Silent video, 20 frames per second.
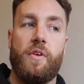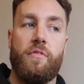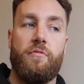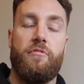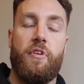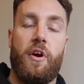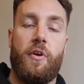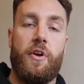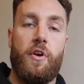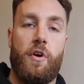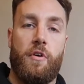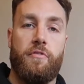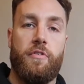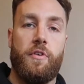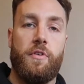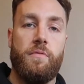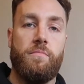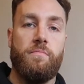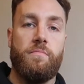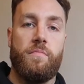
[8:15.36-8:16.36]
Very
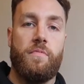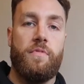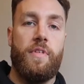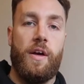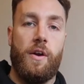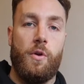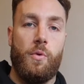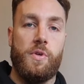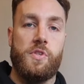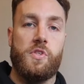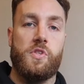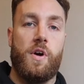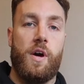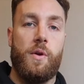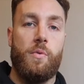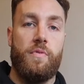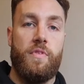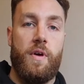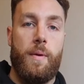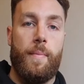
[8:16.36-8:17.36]
often, they'll always
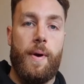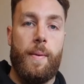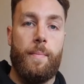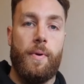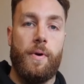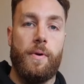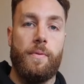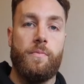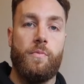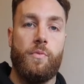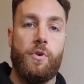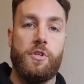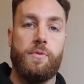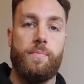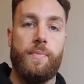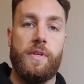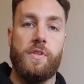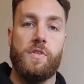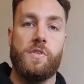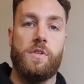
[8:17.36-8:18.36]
side with their member, which
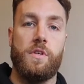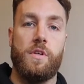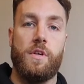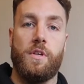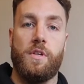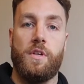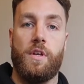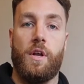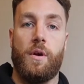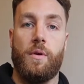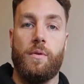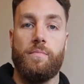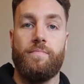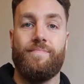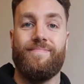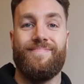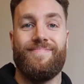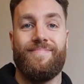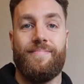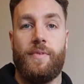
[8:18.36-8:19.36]
means that,
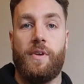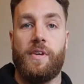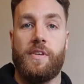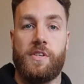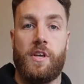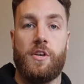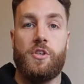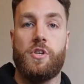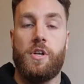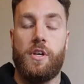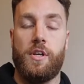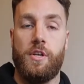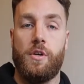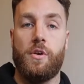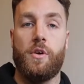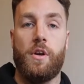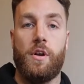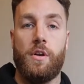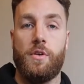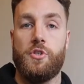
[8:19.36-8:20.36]
essentially
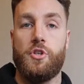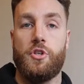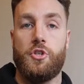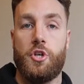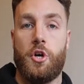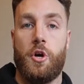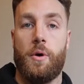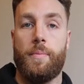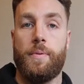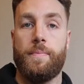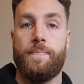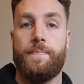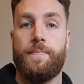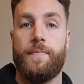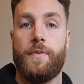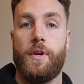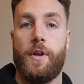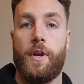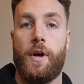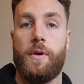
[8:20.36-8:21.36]
you're going to lose your job,
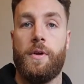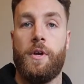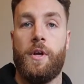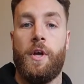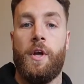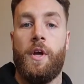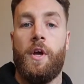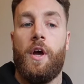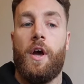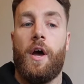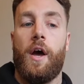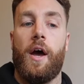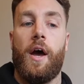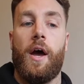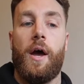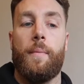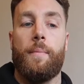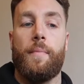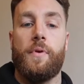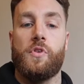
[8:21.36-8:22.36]

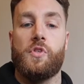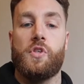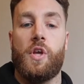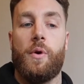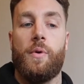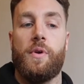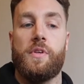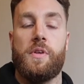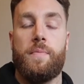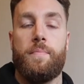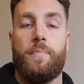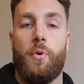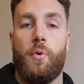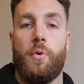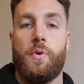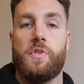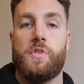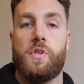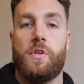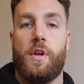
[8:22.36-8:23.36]
and so it's
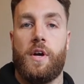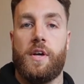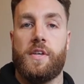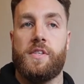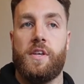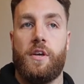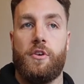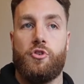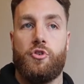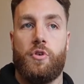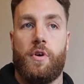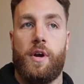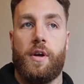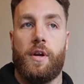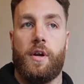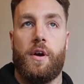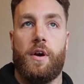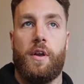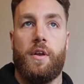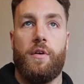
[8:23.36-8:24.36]
important to, like I said, try
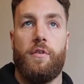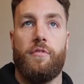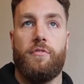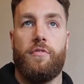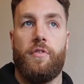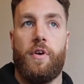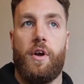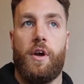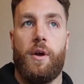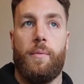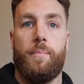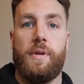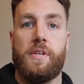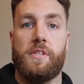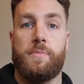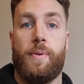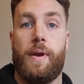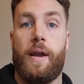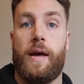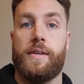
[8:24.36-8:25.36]
and kind of be
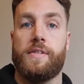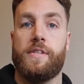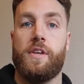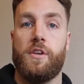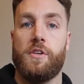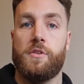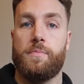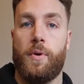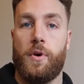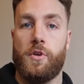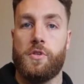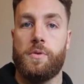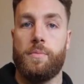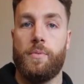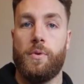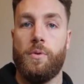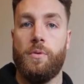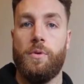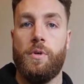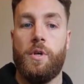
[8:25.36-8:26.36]
as placid as
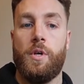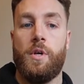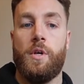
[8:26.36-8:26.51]
possible,